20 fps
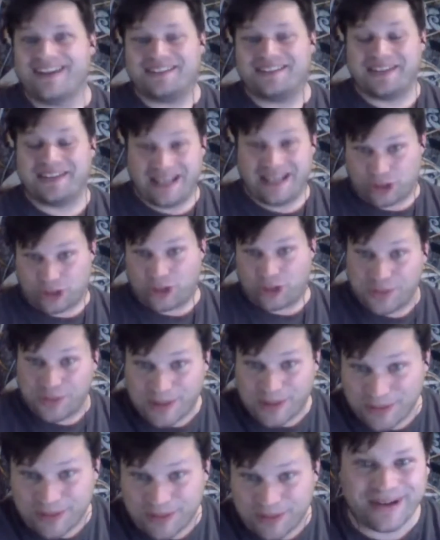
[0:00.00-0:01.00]
It should
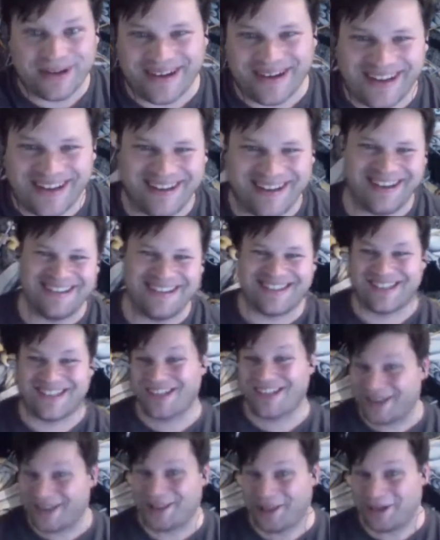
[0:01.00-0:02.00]
be weird. It
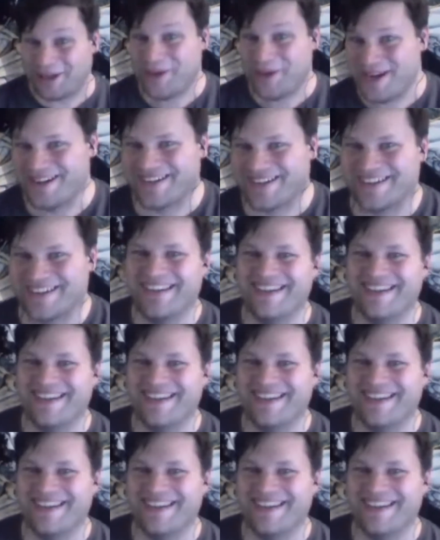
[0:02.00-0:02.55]
should look weird.